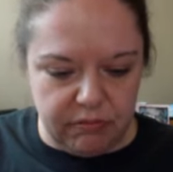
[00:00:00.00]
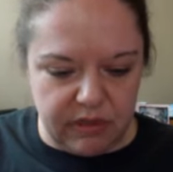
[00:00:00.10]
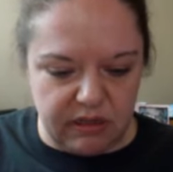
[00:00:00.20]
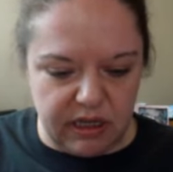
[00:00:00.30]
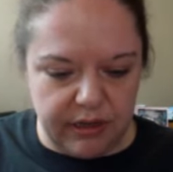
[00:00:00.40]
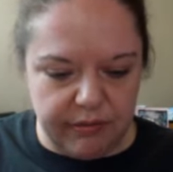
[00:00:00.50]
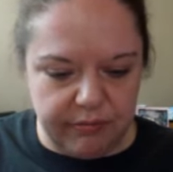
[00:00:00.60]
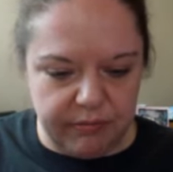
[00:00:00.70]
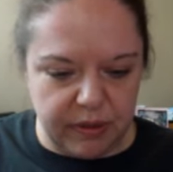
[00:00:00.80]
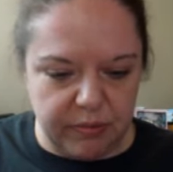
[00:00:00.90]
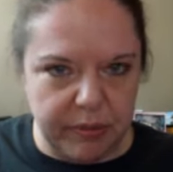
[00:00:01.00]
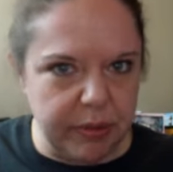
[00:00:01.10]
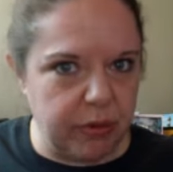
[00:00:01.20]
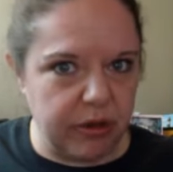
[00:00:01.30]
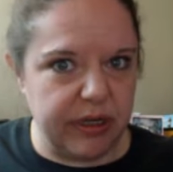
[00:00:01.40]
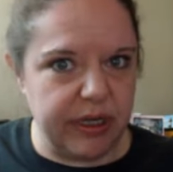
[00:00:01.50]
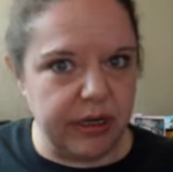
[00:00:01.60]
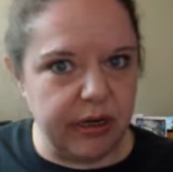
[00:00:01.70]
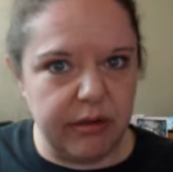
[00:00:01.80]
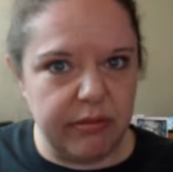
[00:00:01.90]
Okay. There might be more
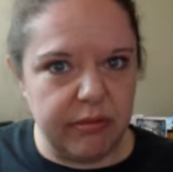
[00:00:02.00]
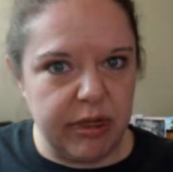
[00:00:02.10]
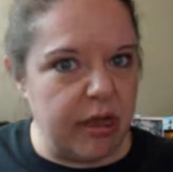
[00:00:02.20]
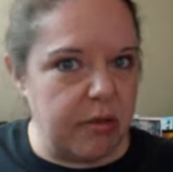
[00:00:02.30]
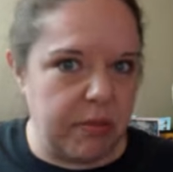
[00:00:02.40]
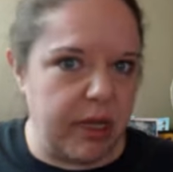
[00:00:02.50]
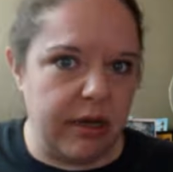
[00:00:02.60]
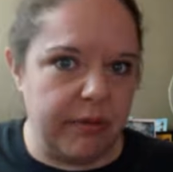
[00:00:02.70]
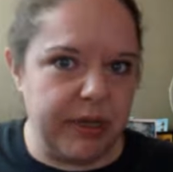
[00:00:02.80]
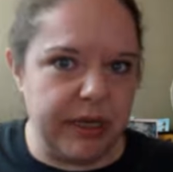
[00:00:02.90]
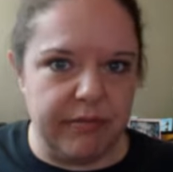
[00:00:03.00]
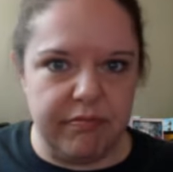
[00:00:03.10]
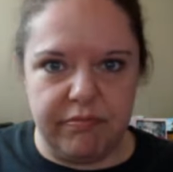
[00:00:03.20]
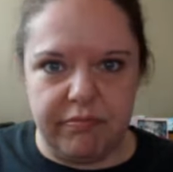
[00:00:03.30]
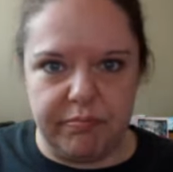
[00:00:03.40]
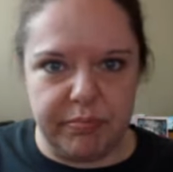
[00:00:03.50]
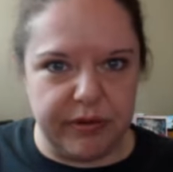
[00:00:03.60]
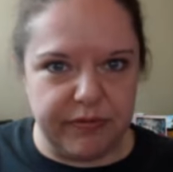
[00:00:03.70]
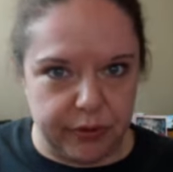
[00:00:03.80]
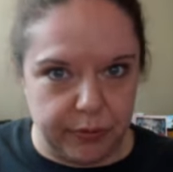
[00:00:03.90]
later. Might not be.
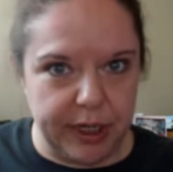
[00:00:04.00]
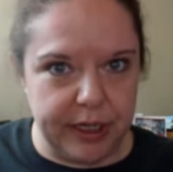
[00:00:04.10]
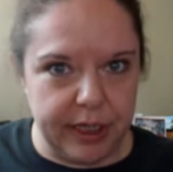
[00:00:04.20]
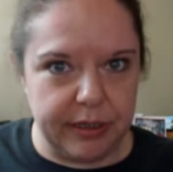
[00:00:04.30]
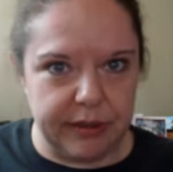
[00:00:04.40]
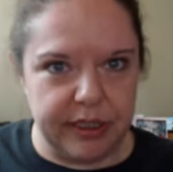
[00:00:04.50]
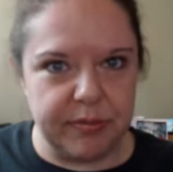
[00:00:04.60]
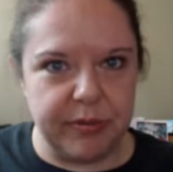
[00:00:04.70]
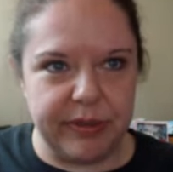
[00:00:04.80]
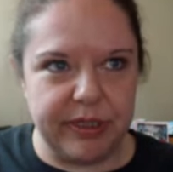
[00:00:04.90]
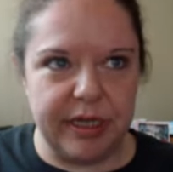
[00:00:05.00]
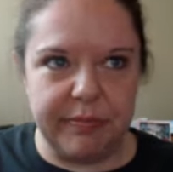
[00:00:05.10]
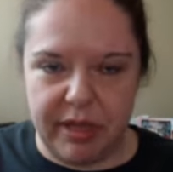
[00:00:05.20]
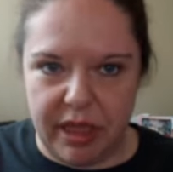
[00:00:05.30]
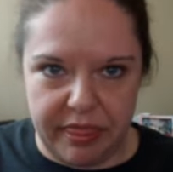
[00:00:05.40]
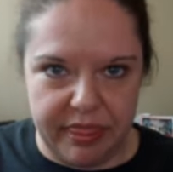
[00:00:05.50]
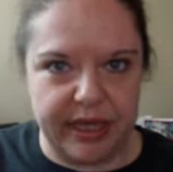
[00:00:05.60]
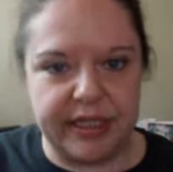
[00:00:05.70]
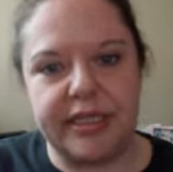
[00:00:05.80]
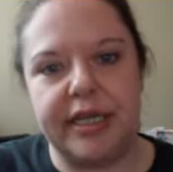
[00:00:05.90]
But for right now, at this moment in time,
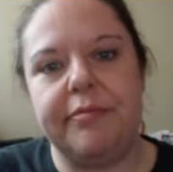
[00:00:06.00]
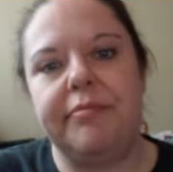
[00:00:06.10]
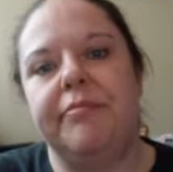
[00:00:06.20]
that's it.